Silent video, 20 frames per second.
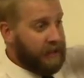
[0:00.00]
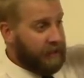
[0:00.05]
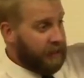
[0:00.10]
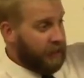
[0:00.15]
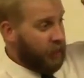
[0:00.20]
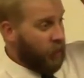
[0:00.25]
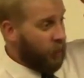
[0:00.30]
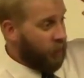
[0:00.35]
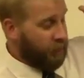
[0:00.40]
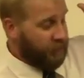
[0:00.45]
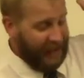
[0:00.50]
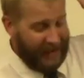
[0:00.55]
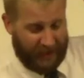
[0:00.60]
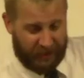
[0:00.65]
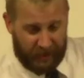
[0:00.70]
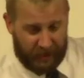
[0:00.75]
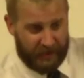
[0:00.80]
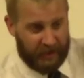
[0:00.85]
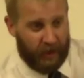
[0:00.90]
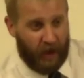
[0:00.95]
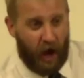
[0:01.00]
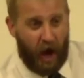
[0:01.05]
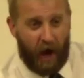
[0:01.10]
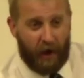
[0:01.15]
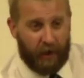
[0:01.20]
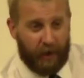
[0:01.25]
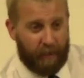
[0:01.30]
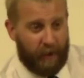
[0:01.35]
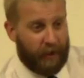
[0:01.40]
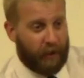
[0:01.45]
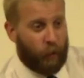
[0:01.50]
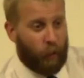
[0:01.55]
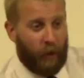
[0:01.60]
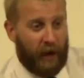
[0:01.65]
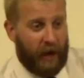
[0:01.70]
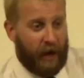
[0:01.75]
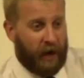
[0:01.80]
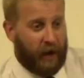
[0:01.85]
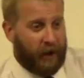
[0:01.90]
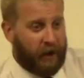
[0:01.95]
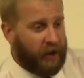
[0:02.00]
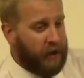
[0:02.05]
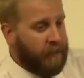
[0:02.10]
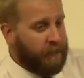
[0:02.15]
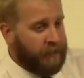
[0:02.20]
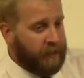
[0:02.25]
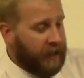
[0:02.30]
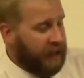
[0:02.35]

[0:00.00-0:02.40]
you know, they just caught him unaware